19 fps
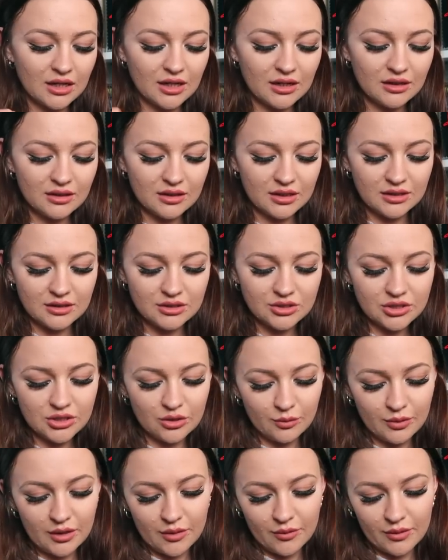I think
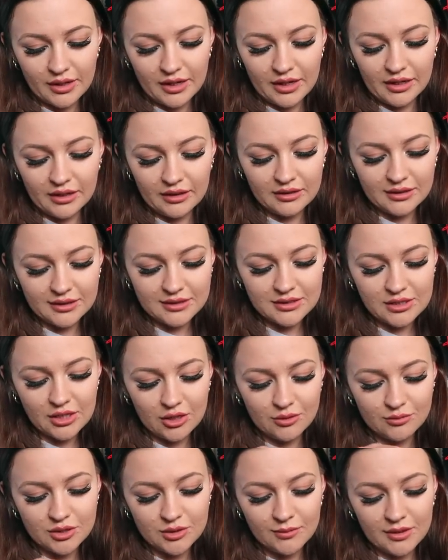she'll be okay. Let's
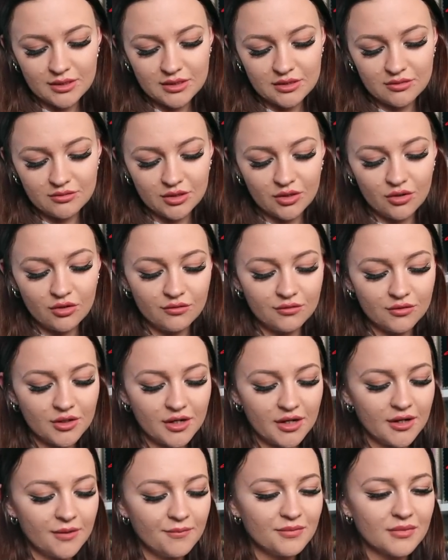hope she makes a
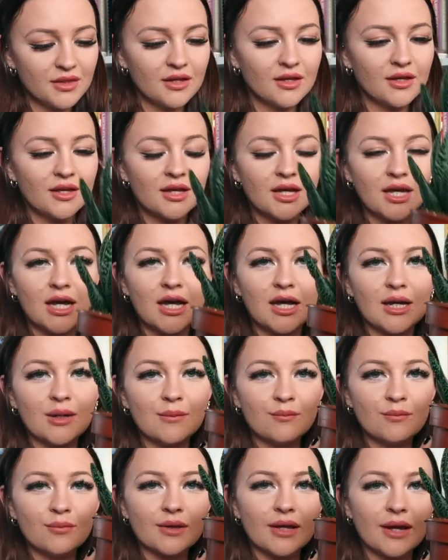recovery.
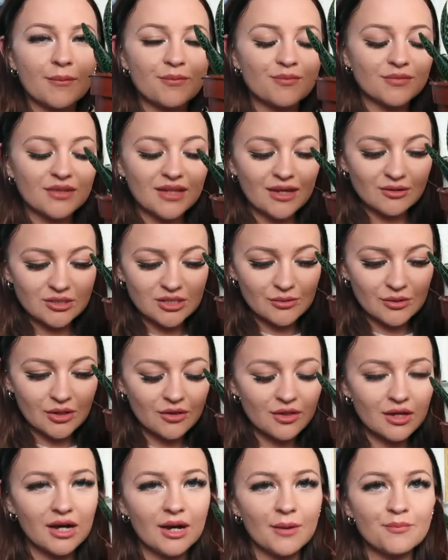But yeah, so we
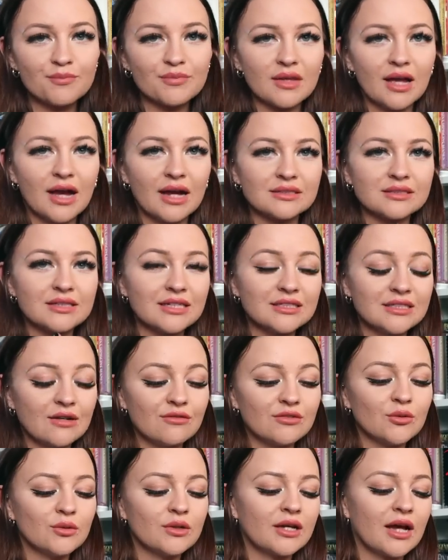got that. And I
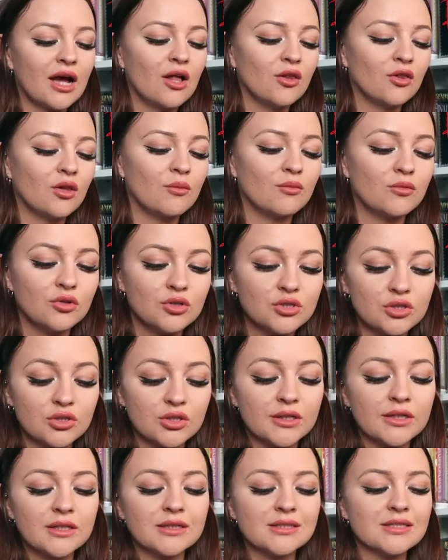definitely want to get a lot more
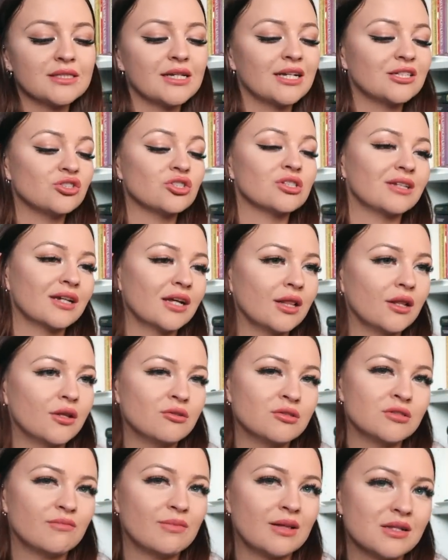succulents and just like
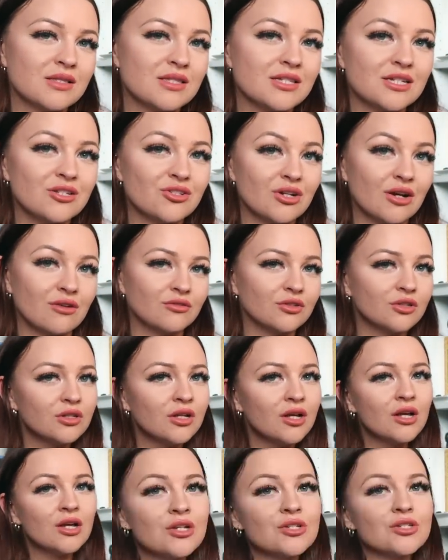loads of plants in general.
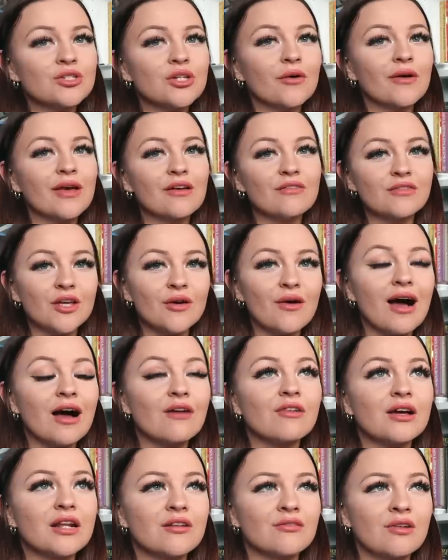So if you
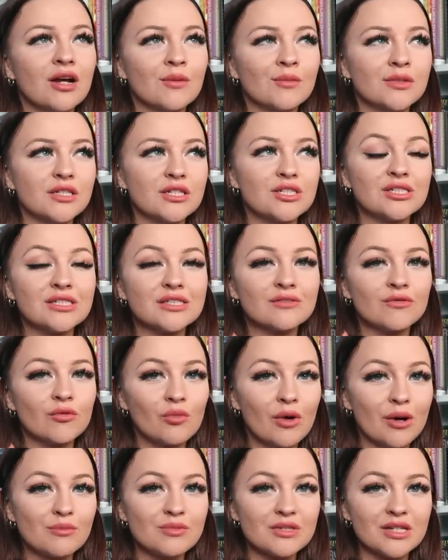have any recommendations for
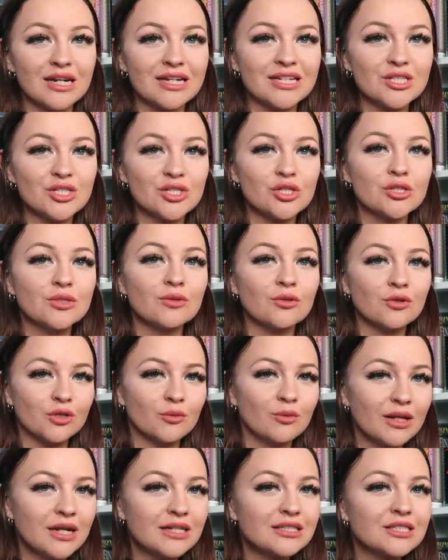websites to order
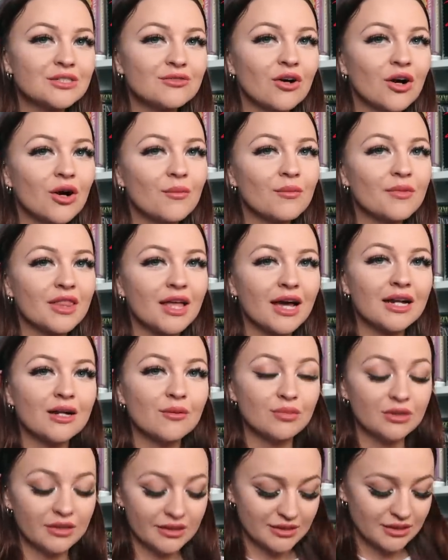plants from,
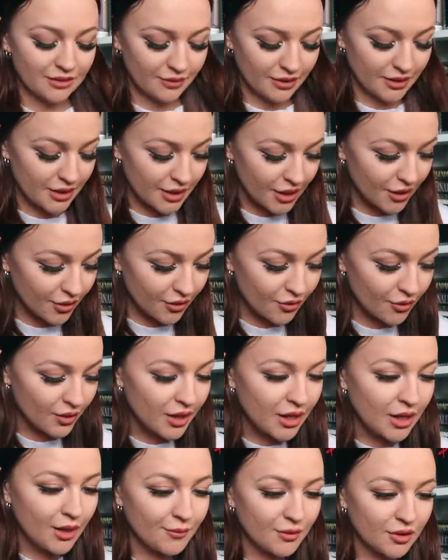then please let me know,
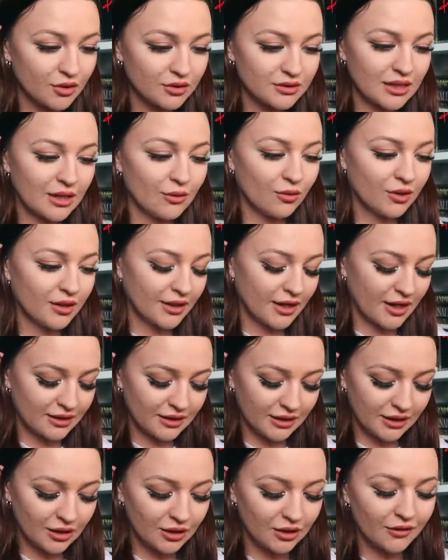because I want to get
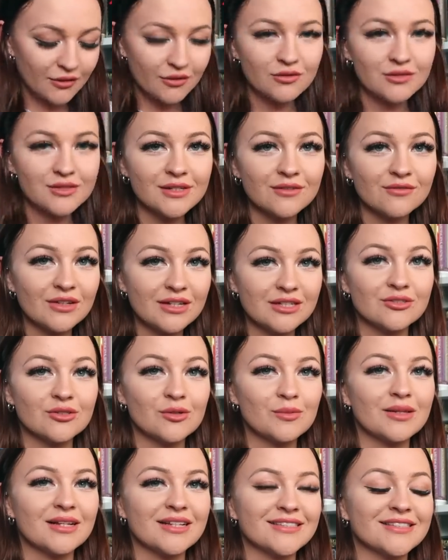like loads of
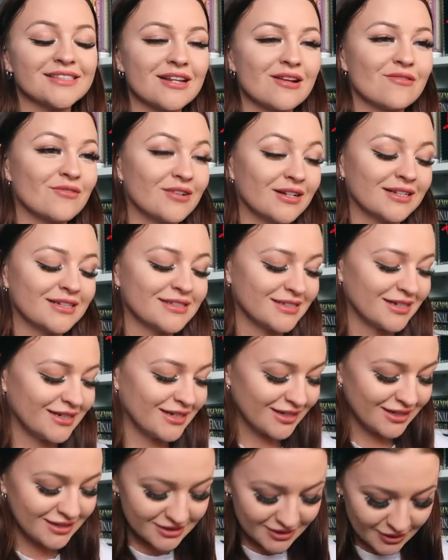indoor plants and I'm really
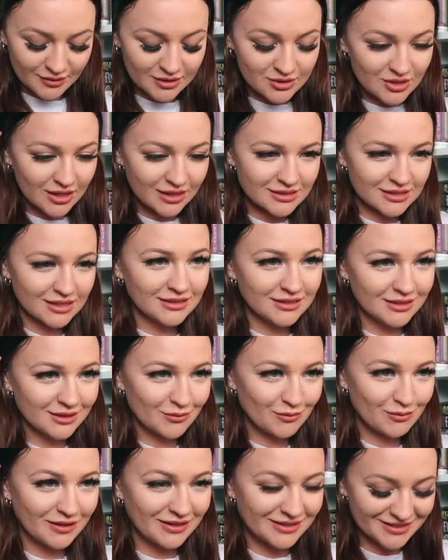excited. So that's kind of
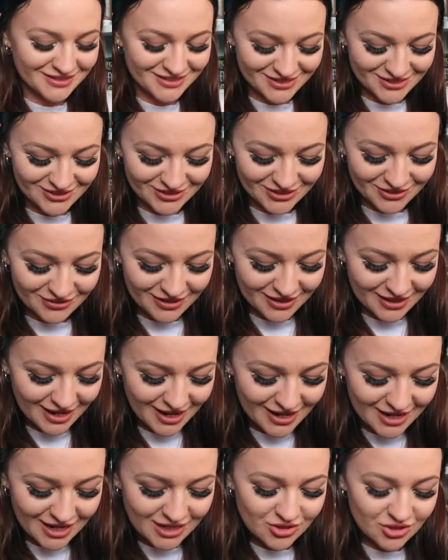like the plant stuff. And
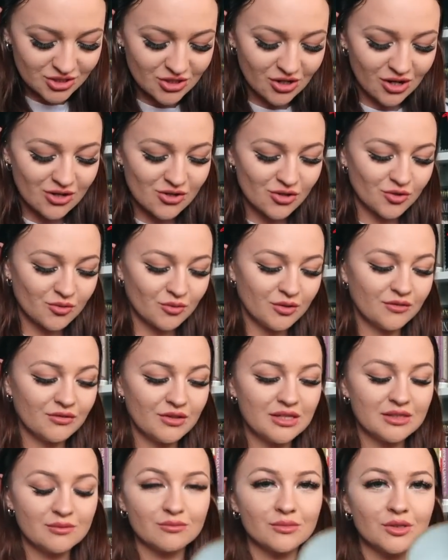then I just got another one of
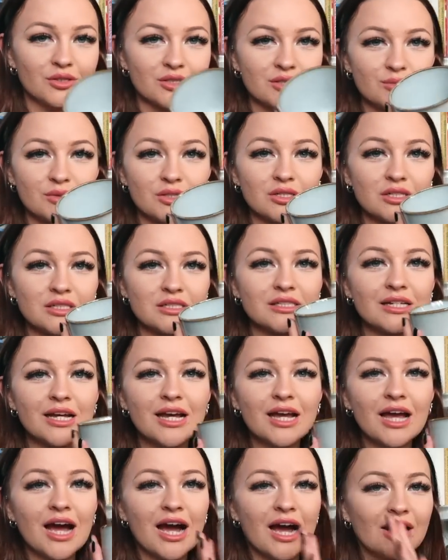these mugs because
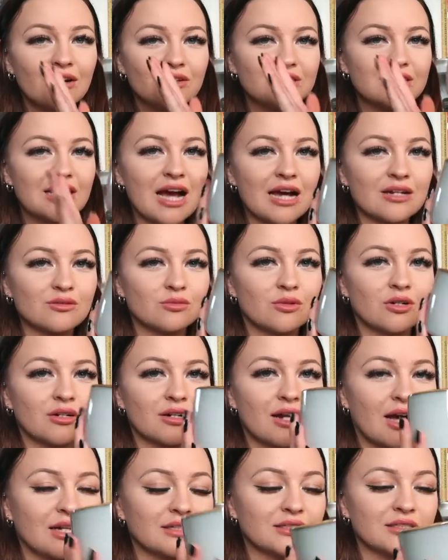I already had one
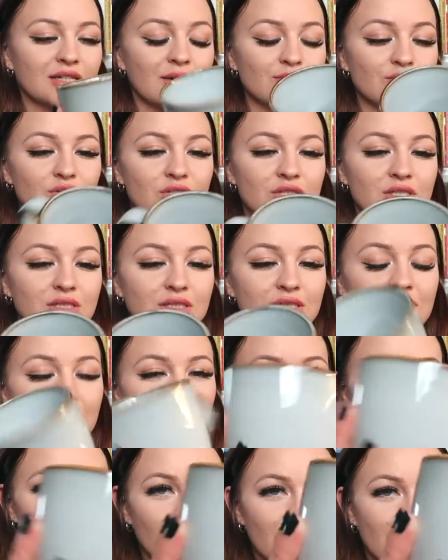and I'm just in love